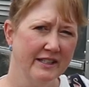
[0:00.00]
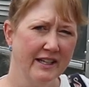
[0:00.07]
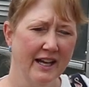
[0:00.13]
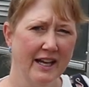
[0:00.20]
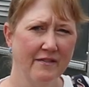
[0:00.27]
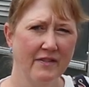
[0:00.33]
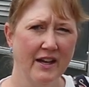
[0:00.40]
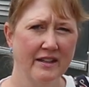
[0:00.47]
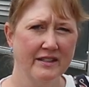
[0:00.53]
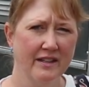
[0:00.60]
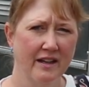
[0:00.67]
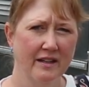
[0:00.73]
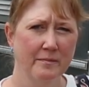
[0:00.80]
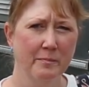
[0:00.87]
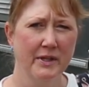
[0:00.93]
to have that
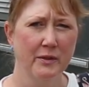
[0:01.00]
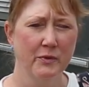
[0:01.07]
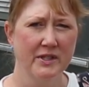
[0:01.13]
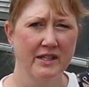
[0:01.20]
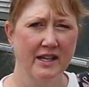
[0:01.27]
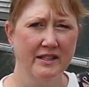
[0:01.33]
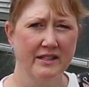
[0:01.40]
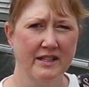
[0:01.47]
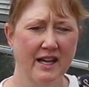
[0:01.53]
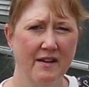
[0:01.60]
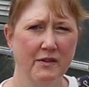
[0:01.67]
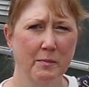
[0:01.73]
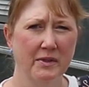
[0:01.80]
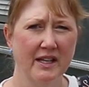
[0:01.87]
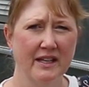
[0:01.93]
done, but it was nice to
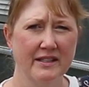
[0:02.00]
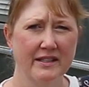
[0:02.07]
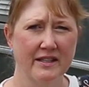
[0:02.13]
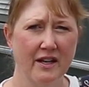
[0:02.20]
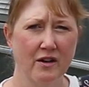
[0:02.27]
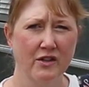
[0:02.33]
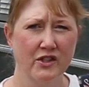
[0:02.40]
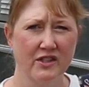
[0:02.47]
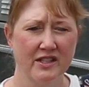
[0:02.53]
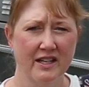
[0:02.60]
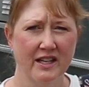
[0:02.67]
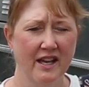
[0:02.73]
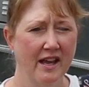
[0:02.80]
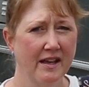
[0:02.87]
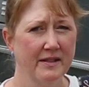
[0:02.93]
have the blanks there just
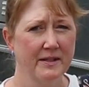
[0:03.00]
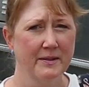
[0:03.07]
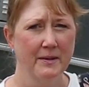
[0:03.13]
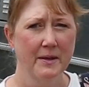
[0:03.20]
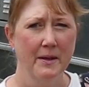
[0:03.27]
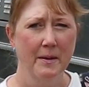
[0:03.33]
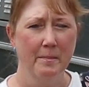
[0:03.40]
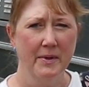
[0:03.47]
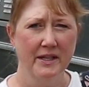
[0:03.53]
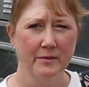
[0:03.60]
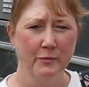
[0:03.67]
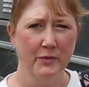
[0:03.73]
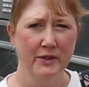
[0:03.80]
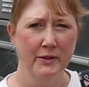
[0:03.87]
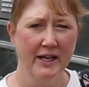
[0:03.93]
in case.
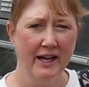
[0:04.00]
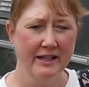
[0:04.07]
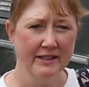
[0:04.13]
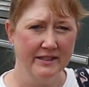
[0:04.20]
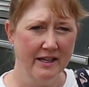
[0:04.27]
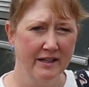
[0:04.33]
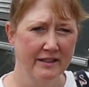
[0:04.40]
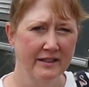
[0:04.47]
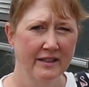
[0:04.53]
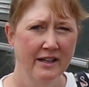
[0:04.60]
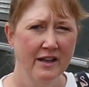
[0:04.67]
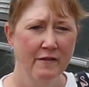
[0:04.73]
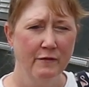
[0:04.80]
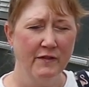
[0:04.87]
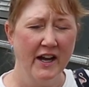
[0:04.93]
But we had it done,
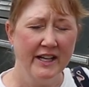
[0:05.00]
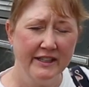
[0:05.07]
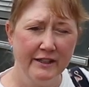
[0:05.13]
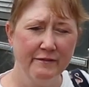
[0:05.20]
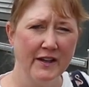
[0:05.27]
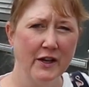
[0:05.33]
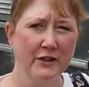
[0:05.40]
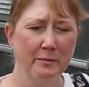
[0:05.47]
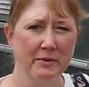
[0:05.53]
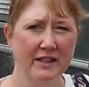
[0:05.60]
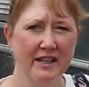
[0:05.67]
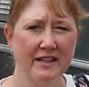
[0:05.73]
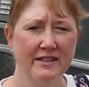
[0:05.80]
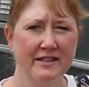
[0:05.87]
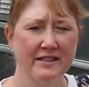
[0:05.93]
finally found a
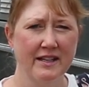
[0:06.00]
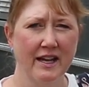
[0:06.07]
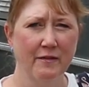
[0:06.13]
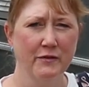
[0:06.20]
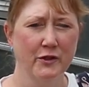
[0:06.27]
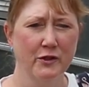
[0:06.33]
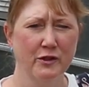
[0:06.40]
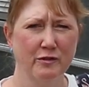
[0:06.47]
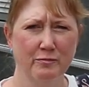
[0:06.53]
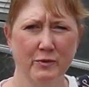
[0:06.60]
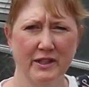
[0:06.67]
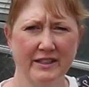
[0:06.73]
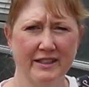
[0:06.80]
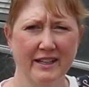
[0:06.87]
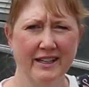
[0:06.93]
place after,
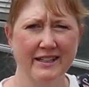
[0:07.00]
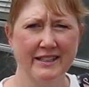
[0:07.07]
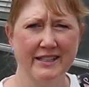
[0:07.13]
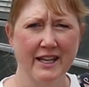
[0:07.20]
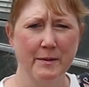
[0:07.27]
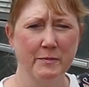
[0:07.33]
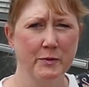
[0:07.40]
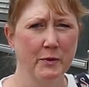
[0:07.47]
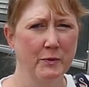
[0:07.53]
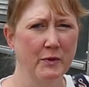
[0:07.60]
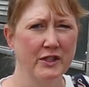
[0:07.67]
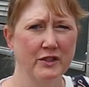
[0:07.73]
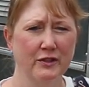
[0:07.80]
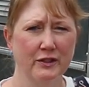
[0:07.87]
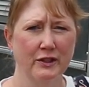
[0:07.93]
what, nine attempts? We
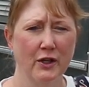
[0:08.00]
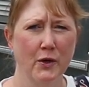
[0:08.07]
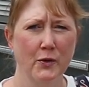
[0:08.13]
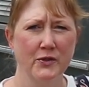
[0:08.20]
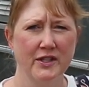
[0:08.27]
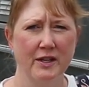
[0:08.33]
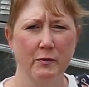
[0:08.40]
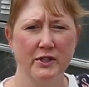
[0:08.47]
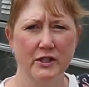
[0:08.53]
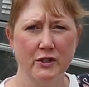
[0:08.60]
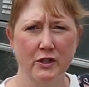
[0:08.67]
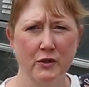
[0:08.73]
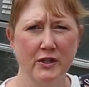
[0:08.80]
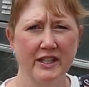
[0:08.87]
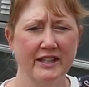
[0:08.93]
went to Lowe's, they
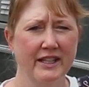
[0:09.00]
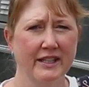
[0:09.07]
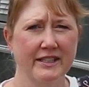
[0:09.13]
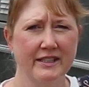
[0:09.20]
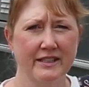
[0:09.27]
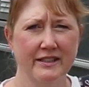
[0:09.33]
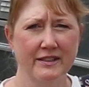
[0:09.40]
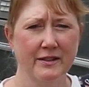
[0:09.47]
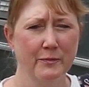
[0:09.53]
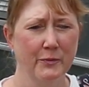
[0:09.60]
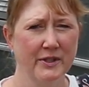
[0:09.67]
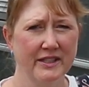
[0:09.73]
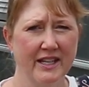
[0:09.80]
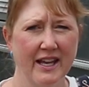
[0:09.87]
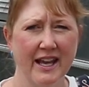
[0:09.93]
wouldn't do it. They did
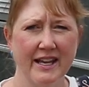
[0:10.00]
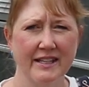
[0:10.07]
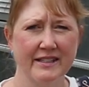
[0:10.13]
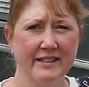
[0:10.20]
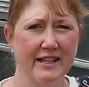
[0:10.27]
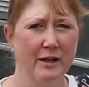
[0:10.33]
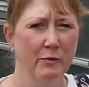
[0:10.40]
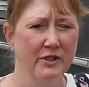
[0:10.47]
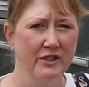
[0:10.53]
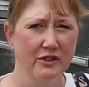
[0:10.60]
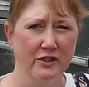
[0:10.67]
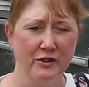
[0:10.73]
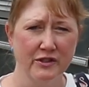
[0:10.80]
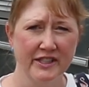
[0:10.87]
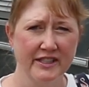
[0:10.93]
went to Ace, they
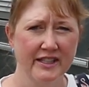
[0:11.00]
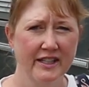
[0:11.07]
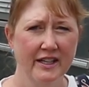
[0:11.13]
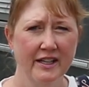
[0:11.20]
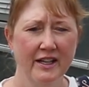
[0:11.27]
wouldn't do it.